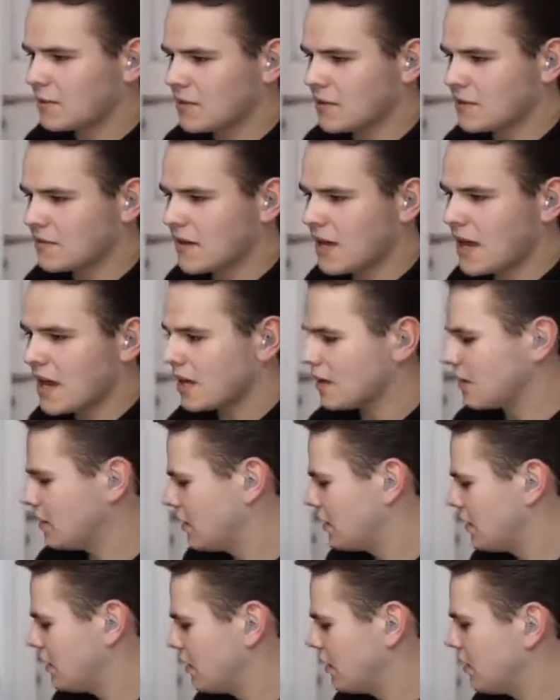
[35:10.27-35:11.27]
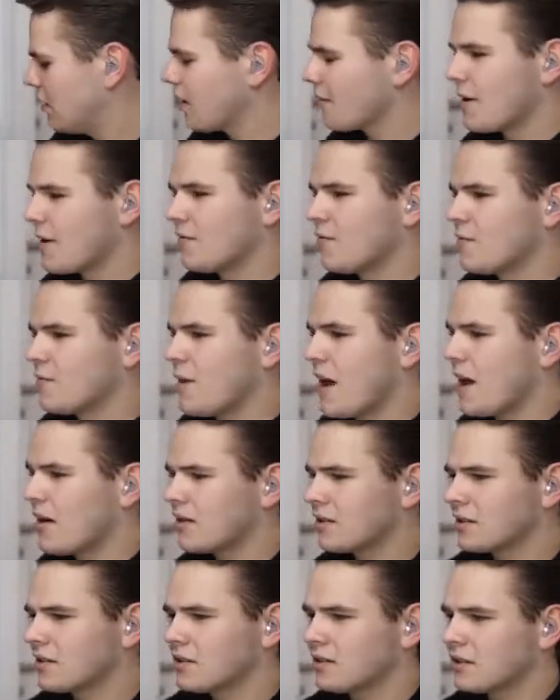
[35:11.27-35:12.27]
How do we do that? Come on, full
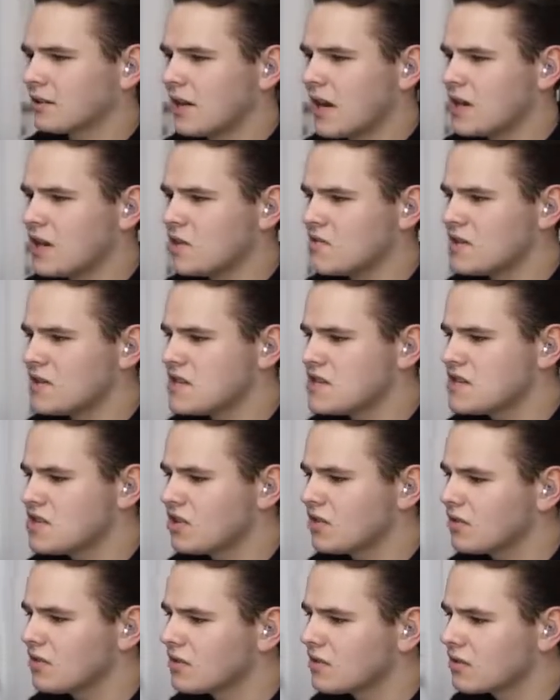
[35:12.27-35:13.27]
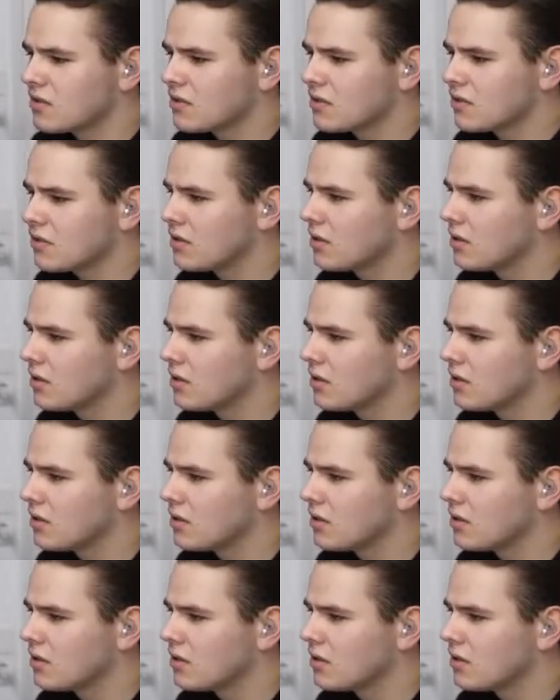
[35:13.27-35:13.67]
power into the engines.